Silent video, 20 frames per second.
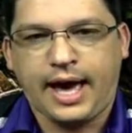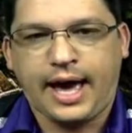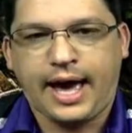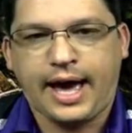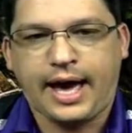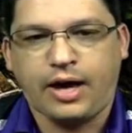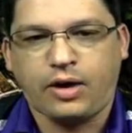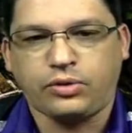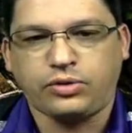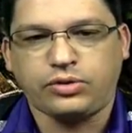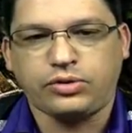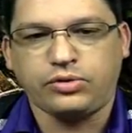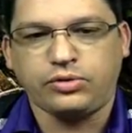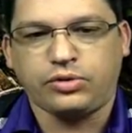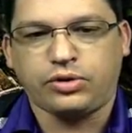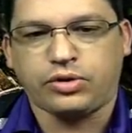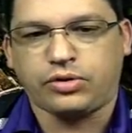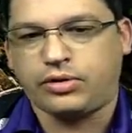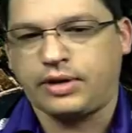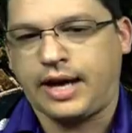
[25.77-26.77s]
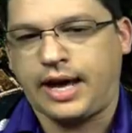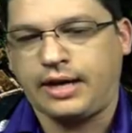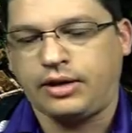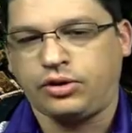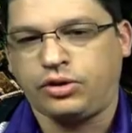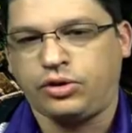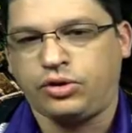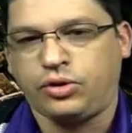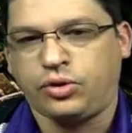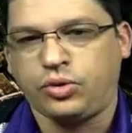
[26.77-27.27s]
how to create
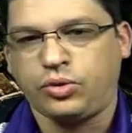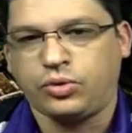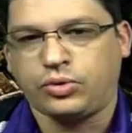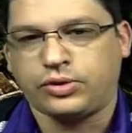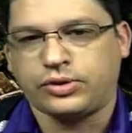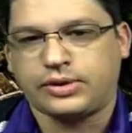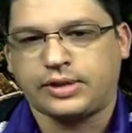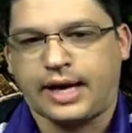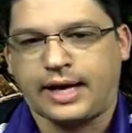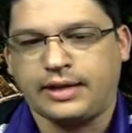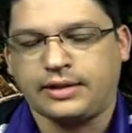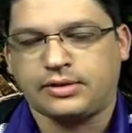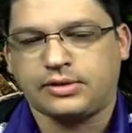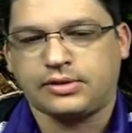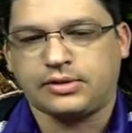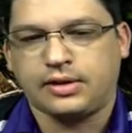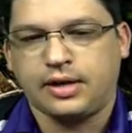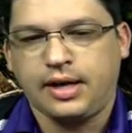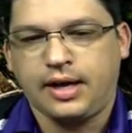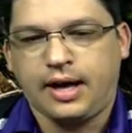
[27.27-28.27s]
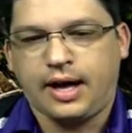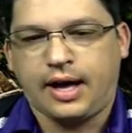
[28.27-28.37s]
Google Sites